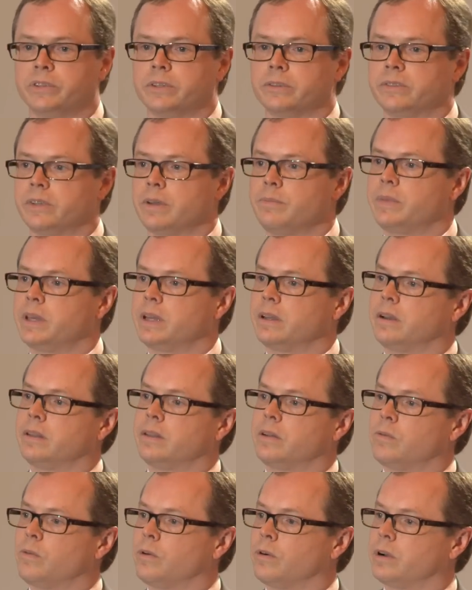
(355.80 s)
So something
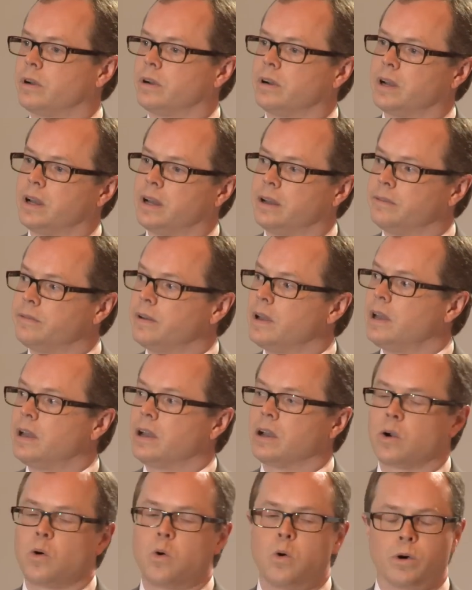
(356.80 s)
on the order of
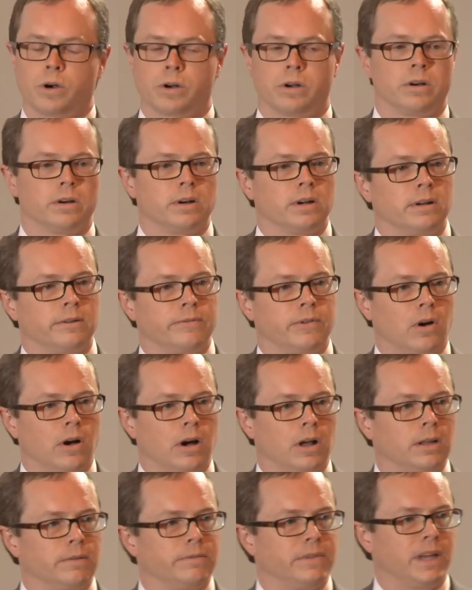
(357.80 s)
a quarter of
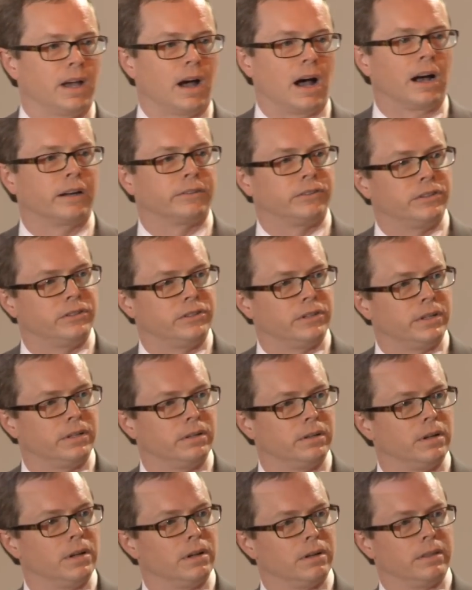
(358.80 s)
all of the
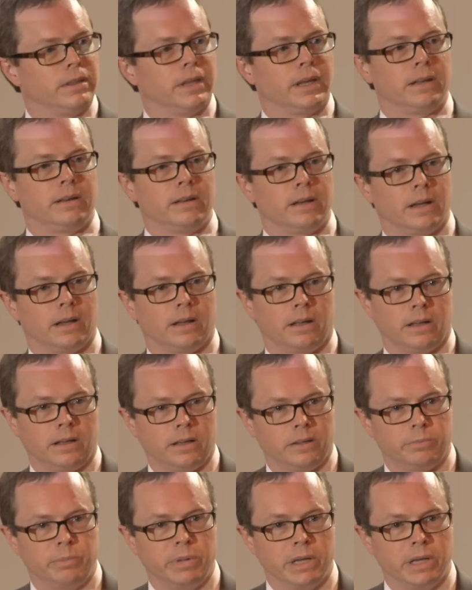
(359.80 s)
oxygen that is